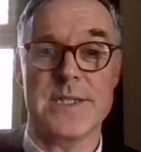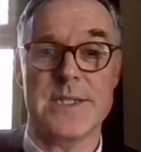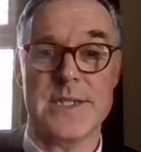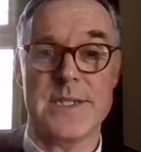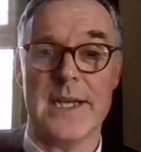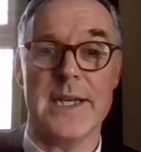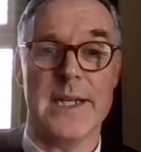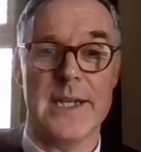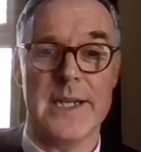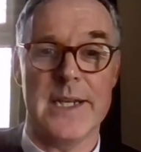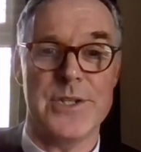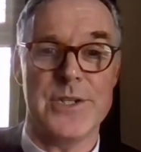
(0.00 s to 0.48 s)
a
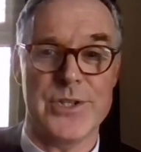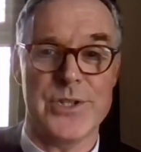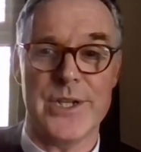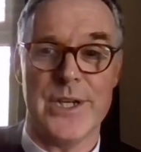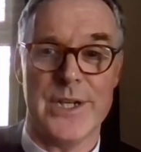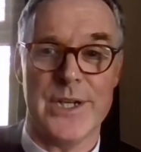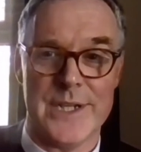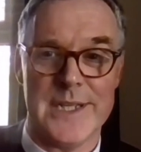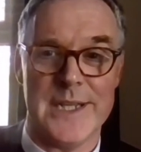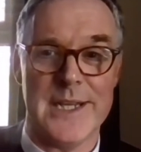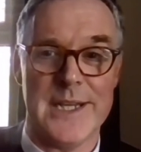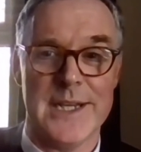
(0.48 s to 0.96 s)
daily
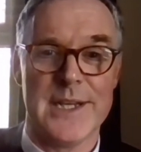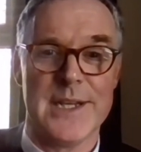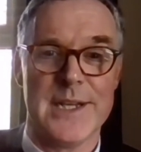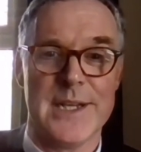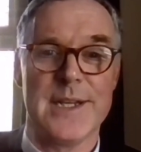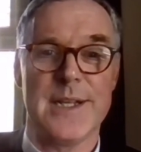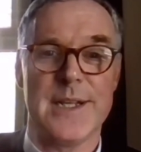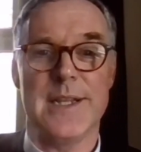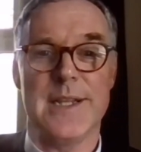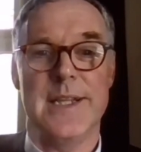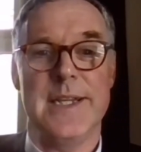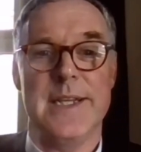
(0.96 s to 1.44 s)
journey
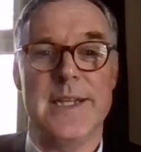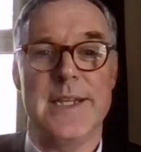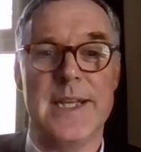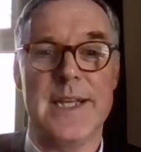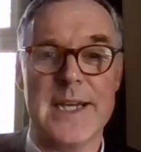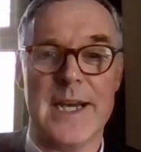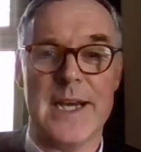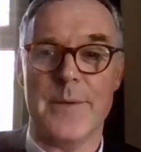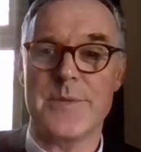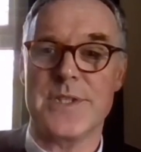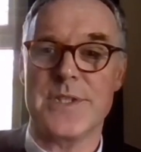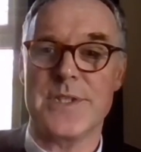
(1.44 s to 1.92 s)

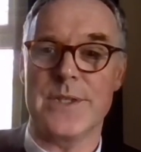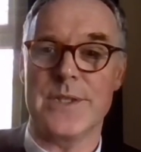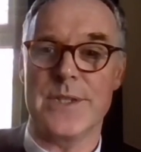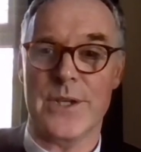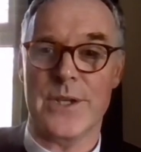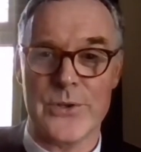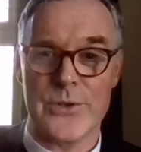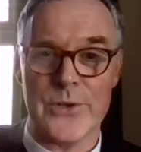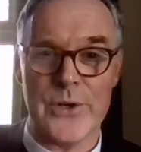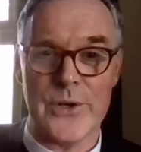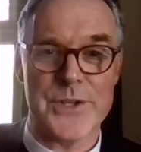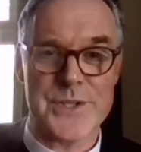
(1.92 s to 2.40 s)
leading up to
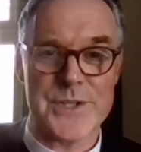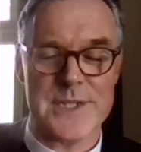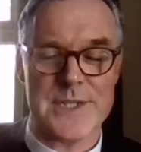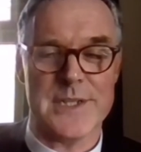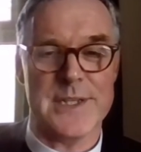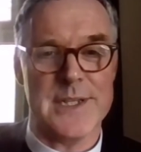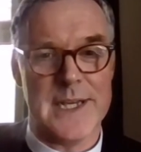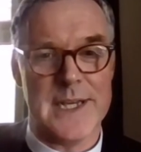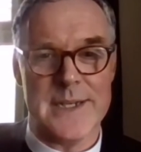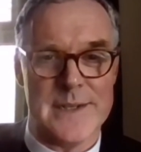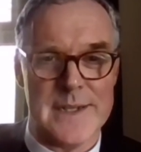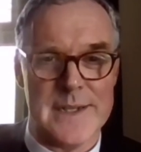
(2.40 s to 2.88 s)
the cross,
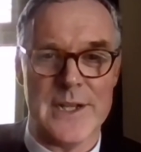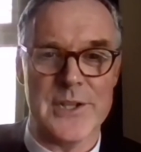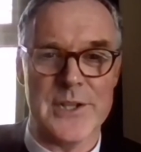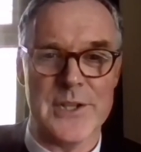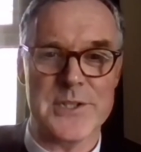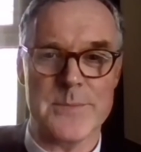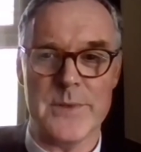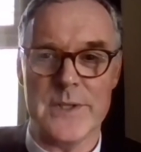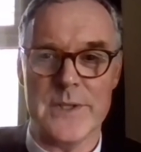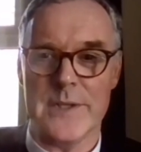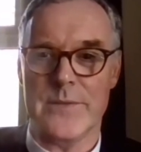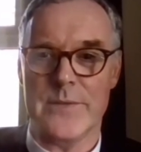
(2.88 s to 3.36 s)
and then
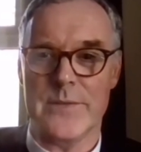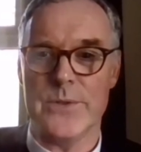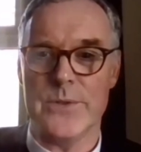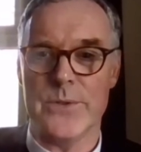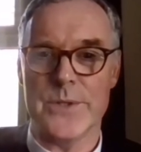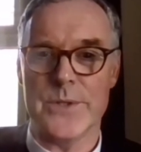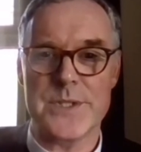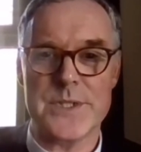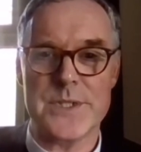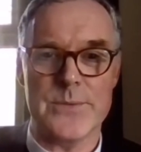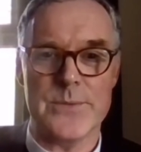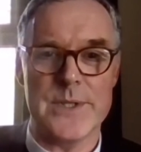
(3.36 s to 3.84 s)
ultimately, of
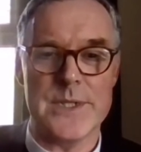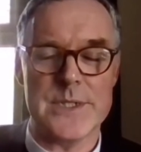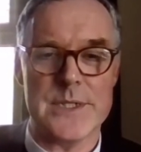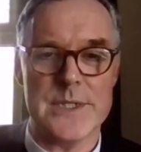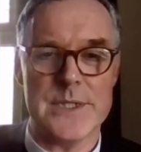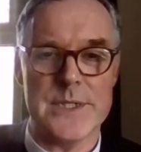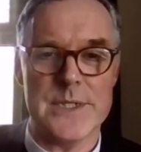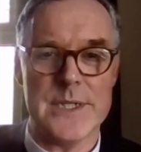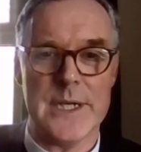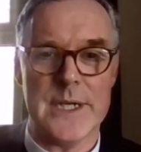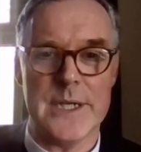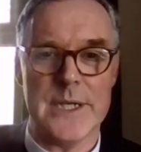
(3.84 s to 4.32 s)
course, to
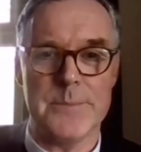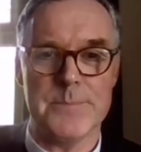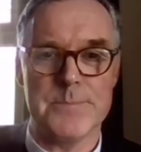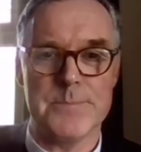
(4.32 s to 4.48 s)
Easter Day.